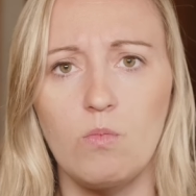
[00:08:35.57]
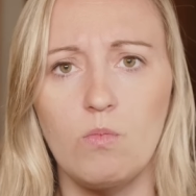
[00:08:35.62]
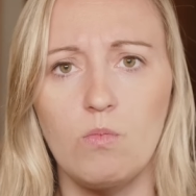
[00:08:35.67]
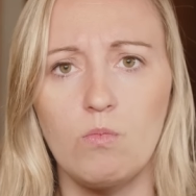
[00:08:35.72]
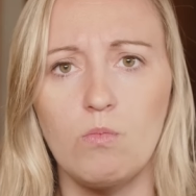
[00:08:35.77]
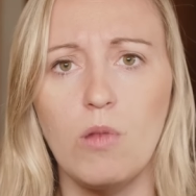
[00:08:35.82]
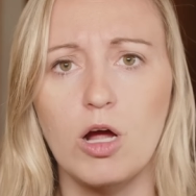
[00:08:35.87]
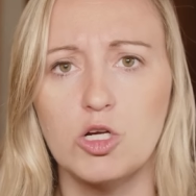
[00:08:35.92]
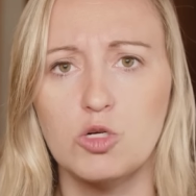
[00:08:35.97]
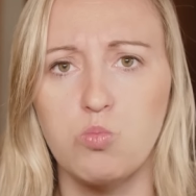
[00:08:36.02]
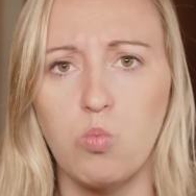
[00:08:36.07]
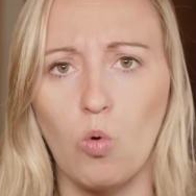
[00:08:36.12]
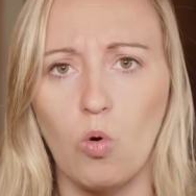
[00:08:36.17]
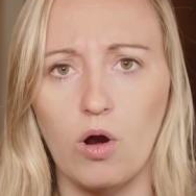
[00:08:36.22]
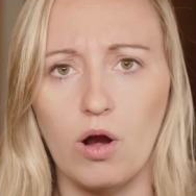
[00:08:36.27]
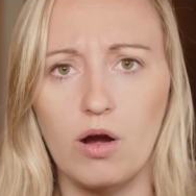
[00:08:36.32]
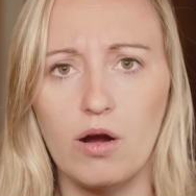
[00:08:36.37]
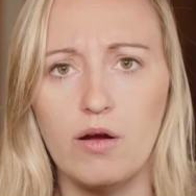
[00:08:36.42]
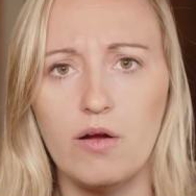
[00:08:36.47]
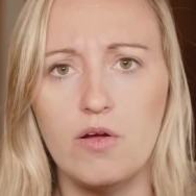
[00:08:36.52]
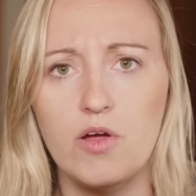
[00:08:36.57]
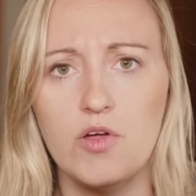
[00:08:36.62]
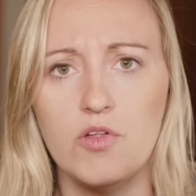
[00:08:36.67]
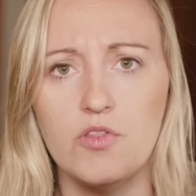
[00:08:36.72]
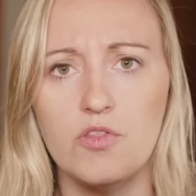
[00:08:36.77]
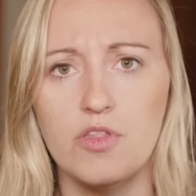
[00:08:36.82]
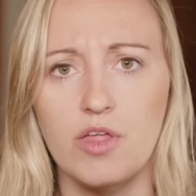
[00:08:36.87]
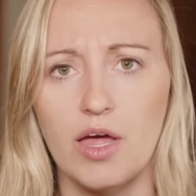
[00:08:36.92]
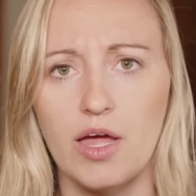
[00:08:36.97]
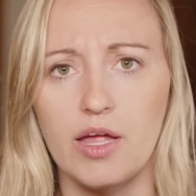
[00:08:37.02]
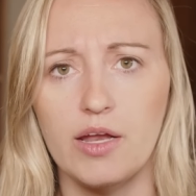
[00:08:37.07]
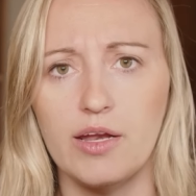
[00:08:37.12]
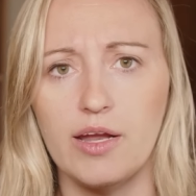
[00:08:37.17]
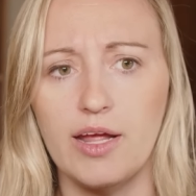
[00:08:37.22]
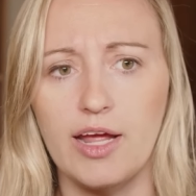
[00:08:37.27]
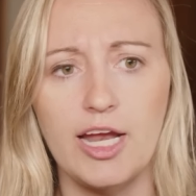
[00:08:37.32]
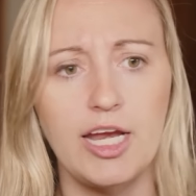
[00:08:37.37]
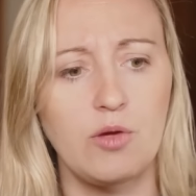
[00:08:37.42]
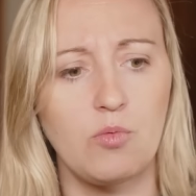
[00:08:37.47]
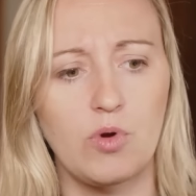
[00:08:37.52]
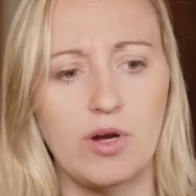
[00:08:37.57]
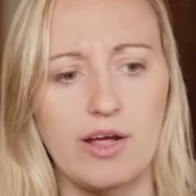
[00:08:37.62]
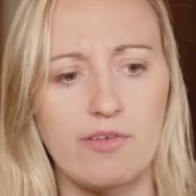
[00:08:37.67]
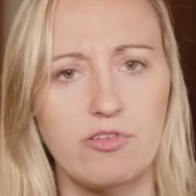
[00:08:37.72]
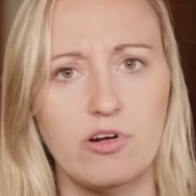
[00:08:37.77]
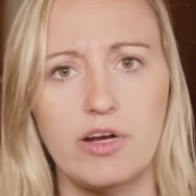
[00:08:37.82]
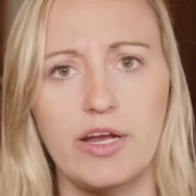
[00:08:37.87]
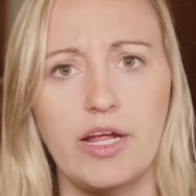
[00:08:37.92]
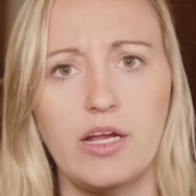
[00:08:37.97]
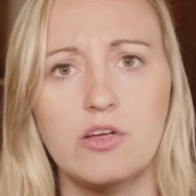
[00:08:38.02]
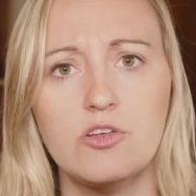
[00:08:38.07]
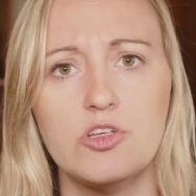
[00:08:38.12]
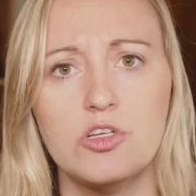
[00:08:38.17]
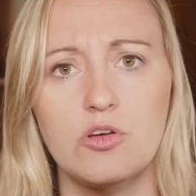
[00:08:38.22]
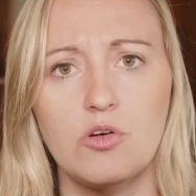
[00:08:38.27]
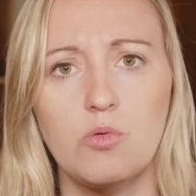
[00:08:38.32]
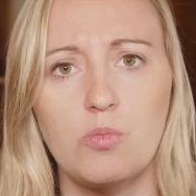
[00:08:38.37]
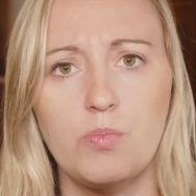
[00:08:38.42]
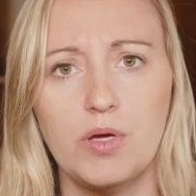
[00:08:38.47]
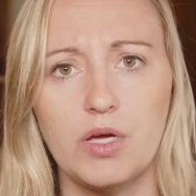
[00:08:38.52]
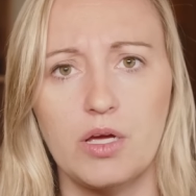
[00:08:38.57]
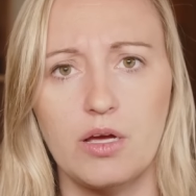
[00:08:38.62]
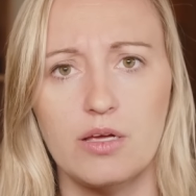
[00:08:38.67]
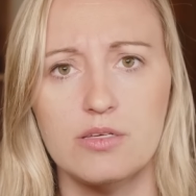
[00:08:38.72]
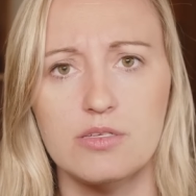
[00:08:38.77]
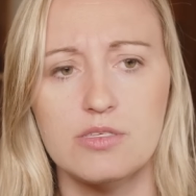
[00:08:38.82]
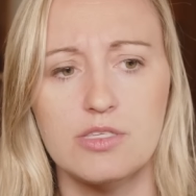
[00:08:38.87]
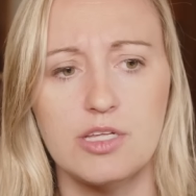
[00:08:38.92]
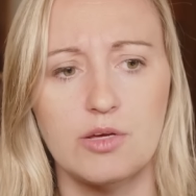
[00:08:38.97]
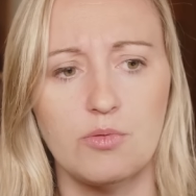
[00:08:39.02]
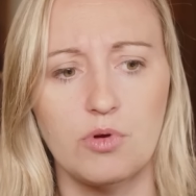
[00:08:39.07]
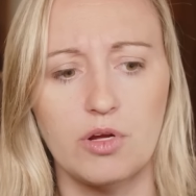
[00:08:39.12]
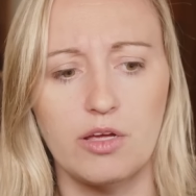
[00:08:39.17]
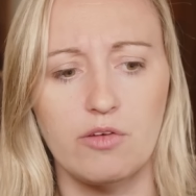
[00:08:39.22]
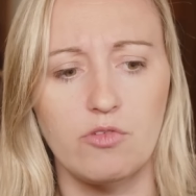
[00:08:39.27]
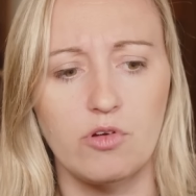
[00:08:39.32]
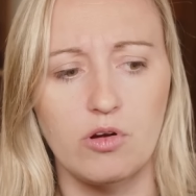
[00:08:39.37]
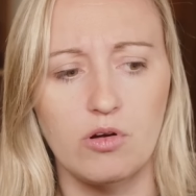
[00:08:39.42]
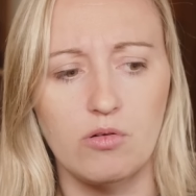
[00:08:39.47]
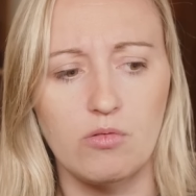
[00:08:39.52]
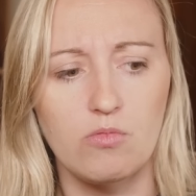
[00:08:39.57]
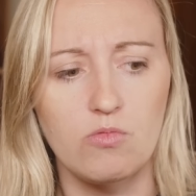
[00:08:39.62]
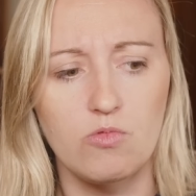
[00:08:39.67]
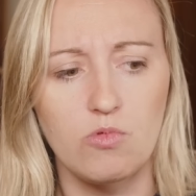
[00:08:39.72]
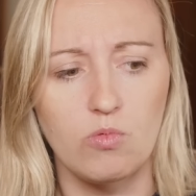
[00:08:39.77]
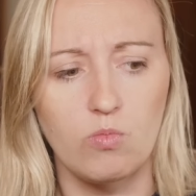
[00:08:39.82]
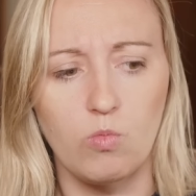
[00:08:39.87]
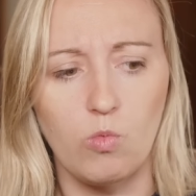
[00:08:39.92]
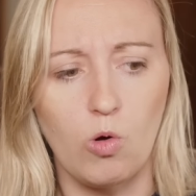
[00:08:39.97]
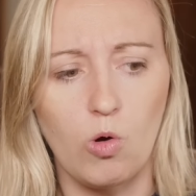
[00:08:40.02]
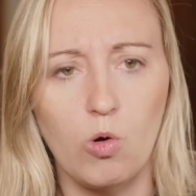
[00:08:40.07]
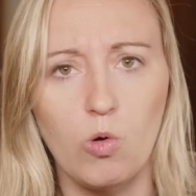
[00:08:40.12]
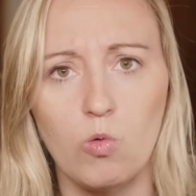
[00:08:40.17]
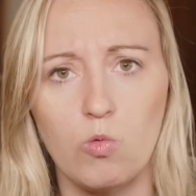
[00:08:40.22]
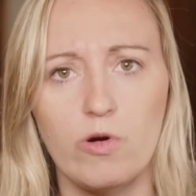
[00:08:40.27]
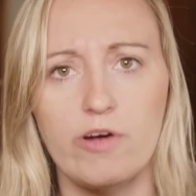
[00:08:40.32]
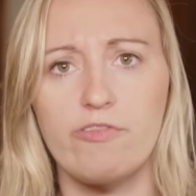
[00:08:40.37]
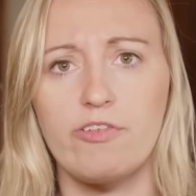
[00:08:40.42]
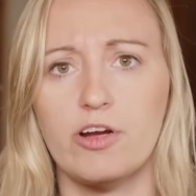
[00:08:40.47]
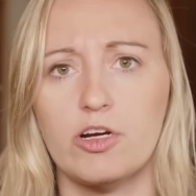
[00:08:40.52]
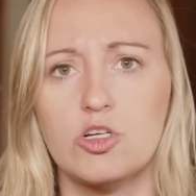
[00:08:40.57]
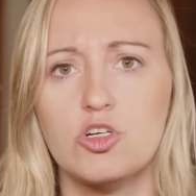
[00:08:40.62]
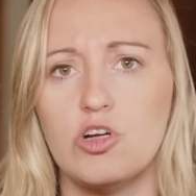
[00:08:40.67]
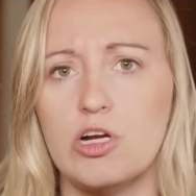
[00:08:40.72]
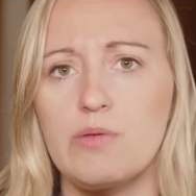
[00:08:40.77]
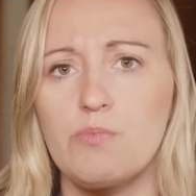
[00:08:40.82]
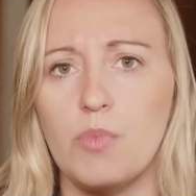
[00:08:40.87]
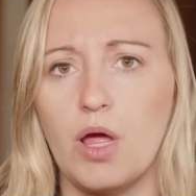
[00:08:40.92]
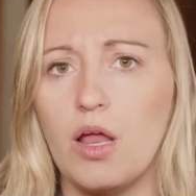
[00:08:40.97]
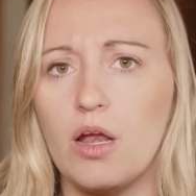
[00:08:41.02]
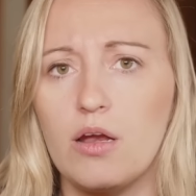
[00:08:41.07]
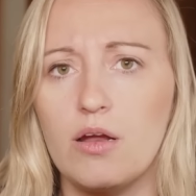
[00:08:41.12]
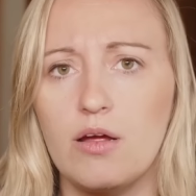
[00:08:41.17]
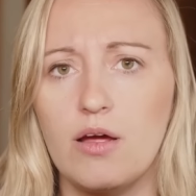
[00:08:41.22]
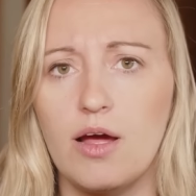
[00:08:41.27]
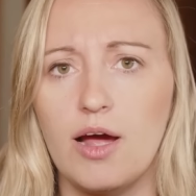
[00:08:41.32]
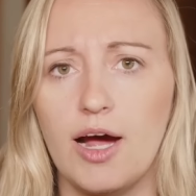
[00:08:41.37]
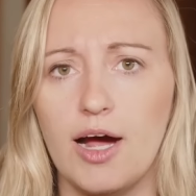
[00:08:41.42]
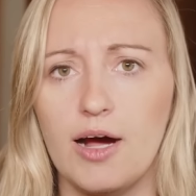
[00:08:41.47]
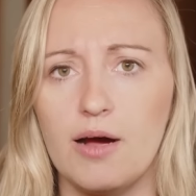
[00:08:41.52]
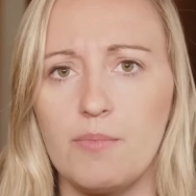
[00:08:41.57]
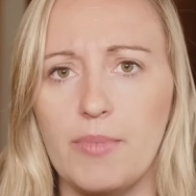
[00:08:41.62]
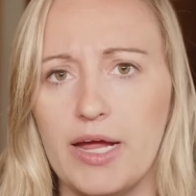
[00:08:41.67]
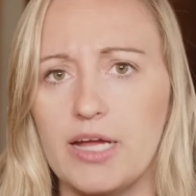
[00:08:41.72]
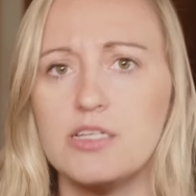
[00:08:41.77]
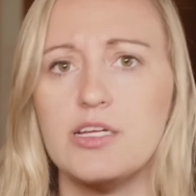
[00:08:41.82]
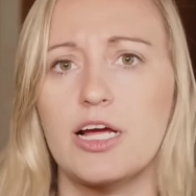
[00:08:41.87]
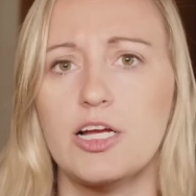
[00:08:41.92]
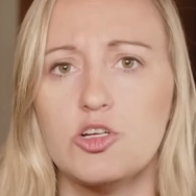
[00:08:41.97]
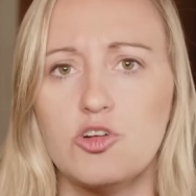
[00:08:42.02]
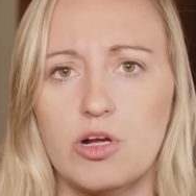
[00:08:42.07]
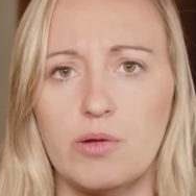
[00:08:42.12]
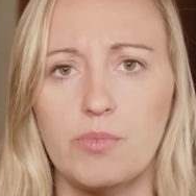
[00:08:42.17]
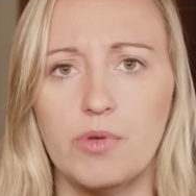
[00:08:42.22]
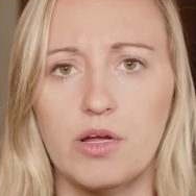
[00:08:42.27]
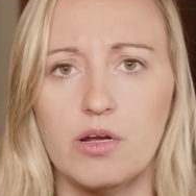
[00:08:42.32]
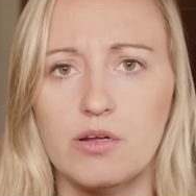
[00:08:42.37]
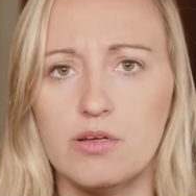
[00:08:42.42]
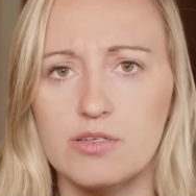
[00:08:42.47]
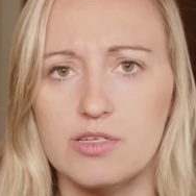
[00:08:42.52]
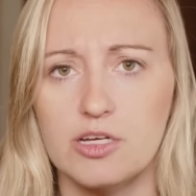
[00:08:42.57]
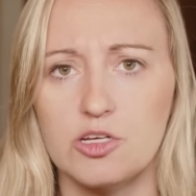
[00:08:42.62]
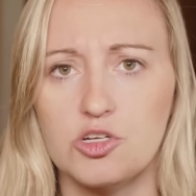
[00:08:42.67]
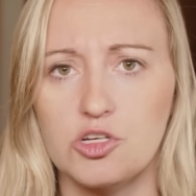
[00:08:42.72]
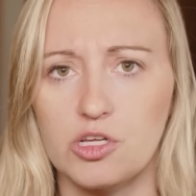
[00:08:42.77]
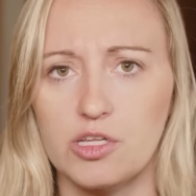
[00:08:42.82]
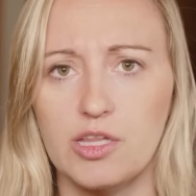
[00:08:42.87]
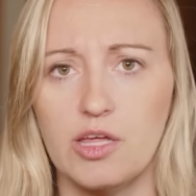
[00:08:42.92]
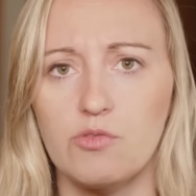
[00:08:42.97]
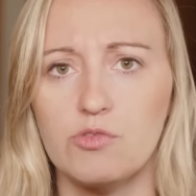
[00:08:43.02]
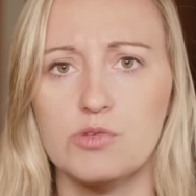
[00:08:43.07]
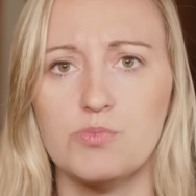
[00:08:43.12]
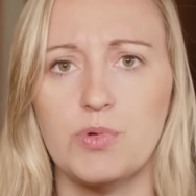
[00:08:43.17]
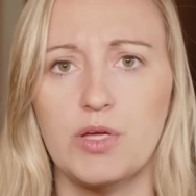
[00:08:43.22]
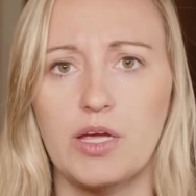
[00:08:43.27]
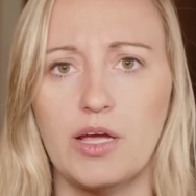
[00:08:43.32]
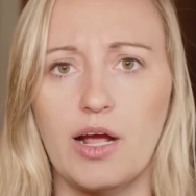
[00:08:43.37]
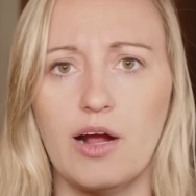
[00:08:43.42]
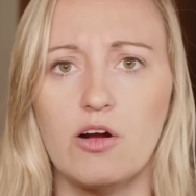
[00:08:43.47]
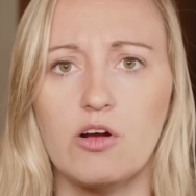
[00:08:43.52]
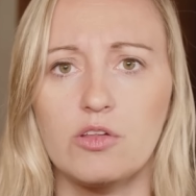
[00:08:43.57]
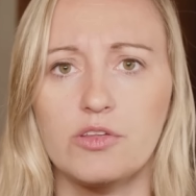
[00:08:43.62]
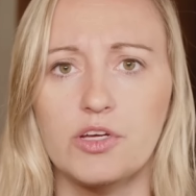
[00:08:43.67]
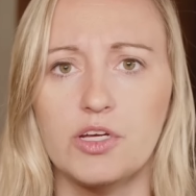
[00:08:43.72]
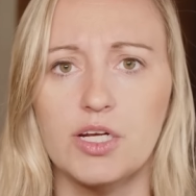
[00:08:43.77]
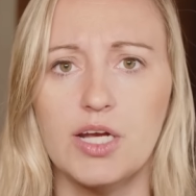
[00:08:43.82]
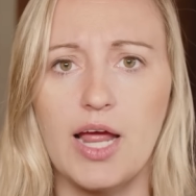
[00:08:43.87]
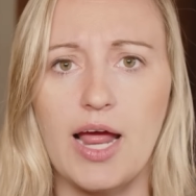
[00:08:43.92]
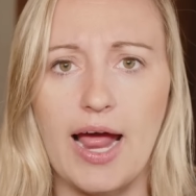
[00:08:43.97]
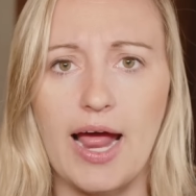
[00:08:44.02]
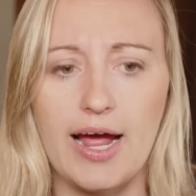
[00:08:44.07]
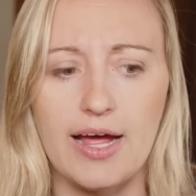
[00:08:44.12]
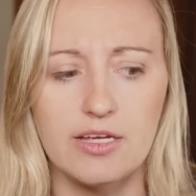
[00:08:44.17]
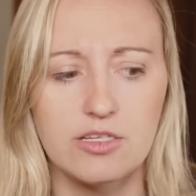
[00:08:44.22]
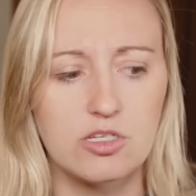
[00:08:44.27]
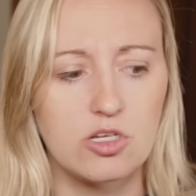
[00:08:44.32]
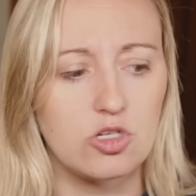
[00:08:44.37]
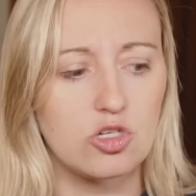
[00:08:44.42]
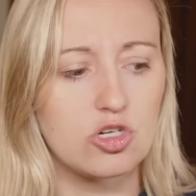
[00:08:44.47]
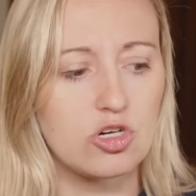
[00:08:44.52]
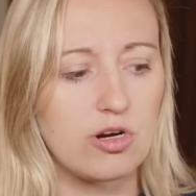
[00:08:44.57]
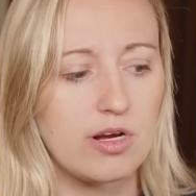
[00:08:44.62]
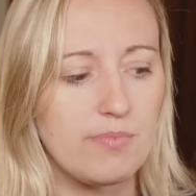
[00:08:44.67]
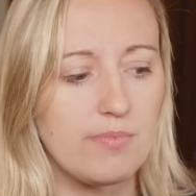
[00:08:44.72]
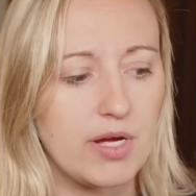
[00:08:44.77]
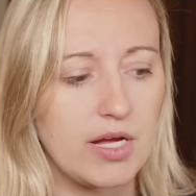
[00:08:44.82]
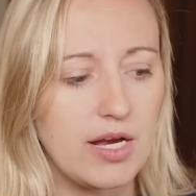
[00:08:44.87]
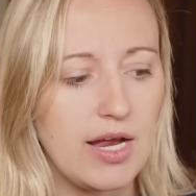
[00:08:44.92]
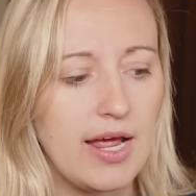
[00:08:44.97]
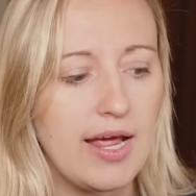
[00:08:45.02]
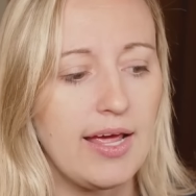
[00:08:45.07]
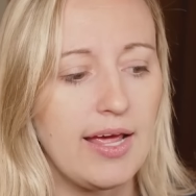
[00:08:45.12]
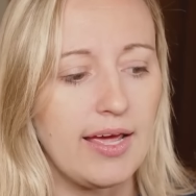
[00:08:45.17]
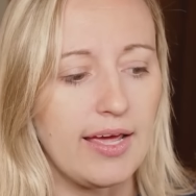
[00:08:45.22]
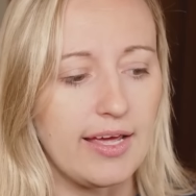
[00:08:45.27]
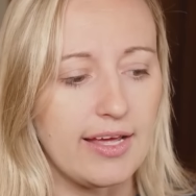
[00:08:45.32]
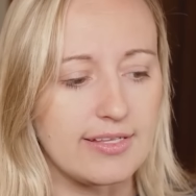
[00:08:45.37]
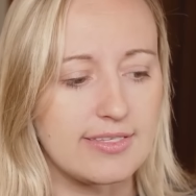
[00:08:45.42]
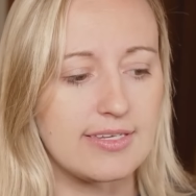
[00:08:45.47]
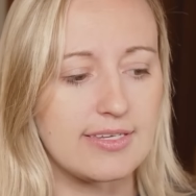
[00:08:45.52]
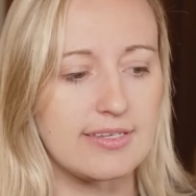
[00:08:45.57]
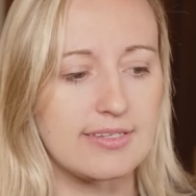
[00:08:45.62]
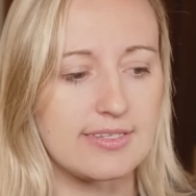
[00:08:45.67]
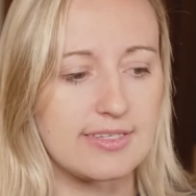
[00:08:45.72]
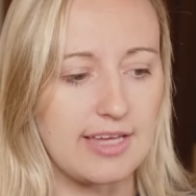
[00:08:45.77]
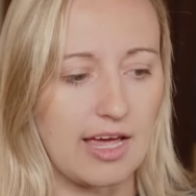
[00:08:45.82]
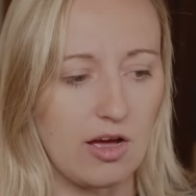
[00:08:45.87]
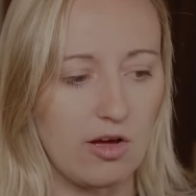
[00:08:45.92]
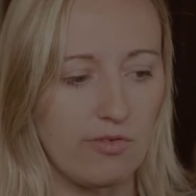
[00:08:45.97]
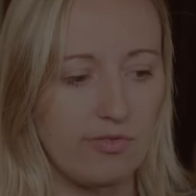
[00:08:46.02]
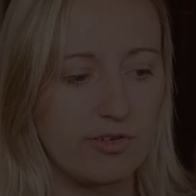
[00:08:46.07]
much more than anyone ever needed to because they were given horrific treatment, anti-treatment, essentially, that was being heralded as treatment itself.